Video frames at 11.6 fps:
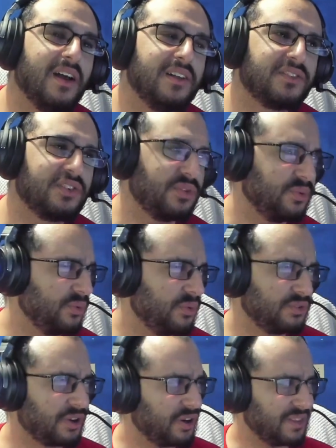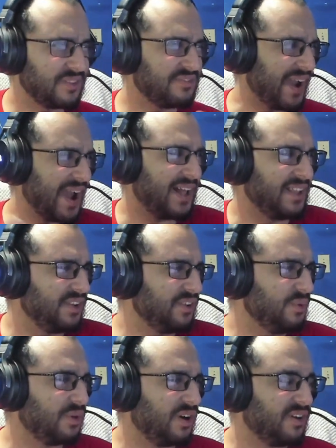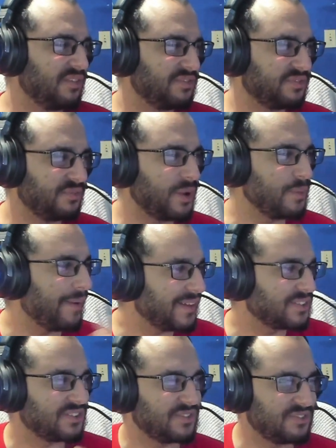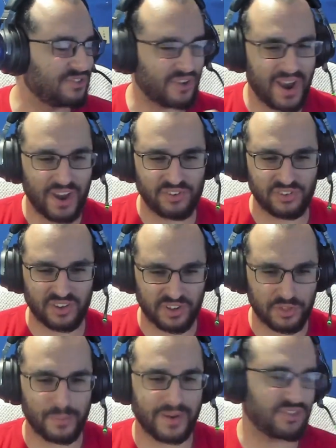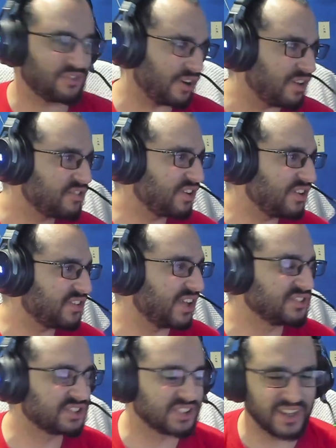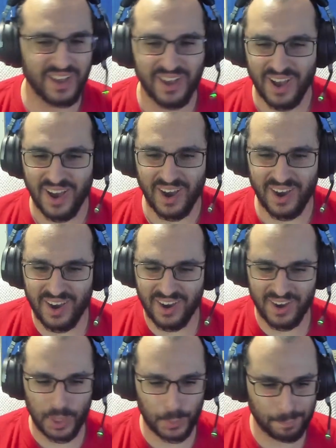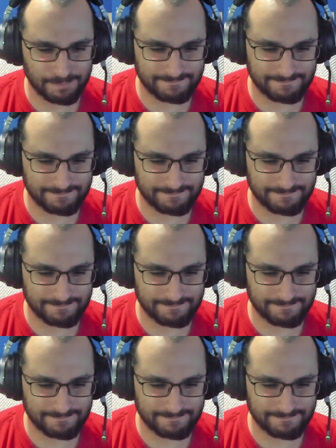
to learn the value of one man's trash is another man's treasure, essentially. Um,